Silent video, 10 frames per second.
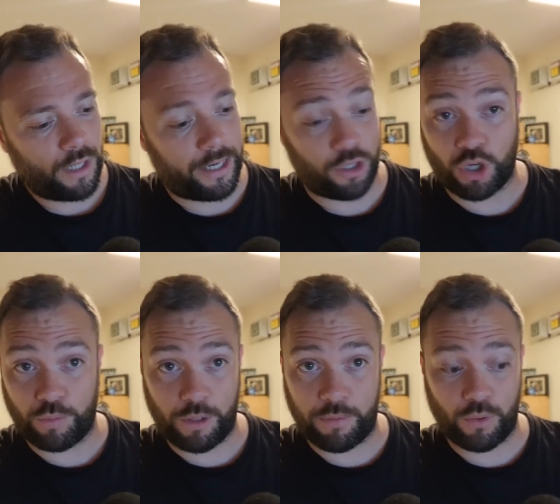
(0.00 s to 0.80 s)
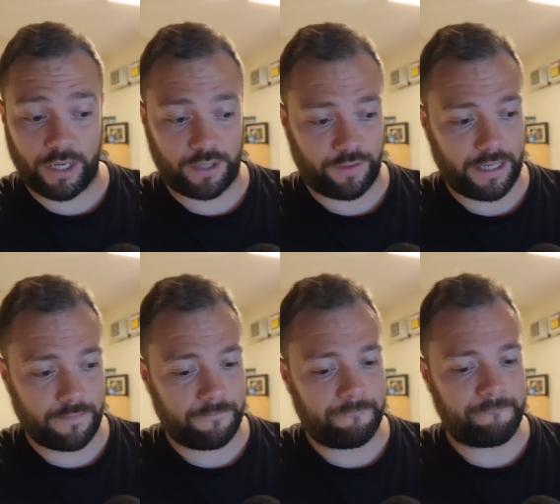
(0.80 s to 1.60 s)
He's good with the ball at his feet.
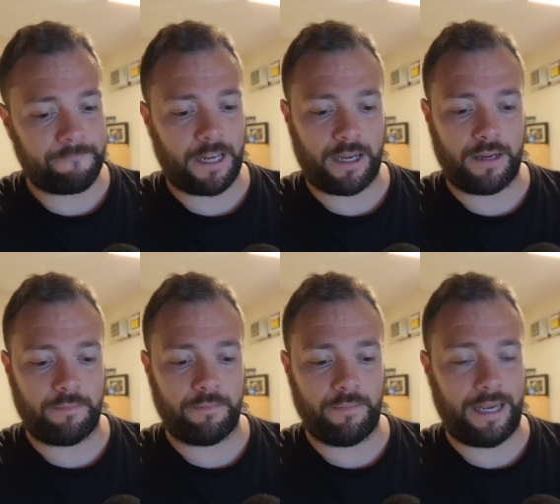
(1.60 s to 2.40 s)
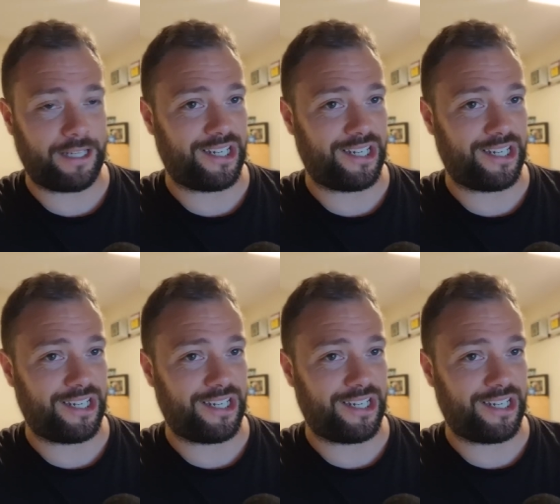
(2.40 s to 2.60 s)
Um, has